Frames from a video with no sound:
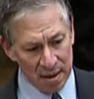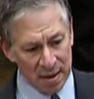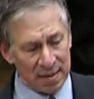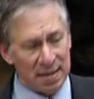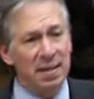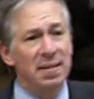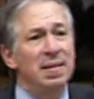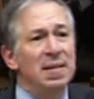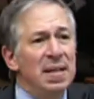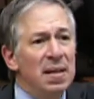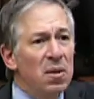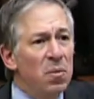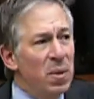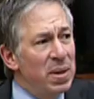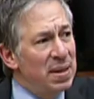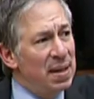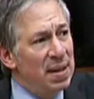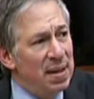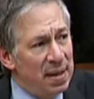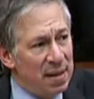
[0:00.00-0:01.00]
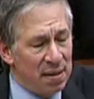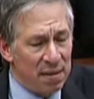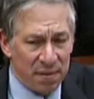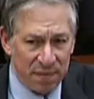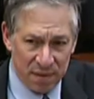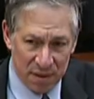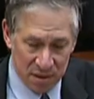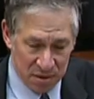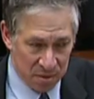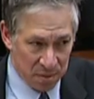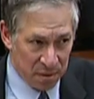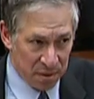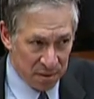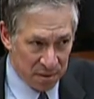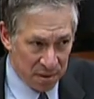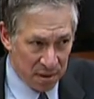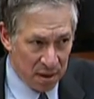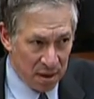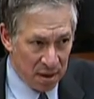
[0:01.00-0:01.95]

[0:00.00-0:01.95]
to deal with the individuals.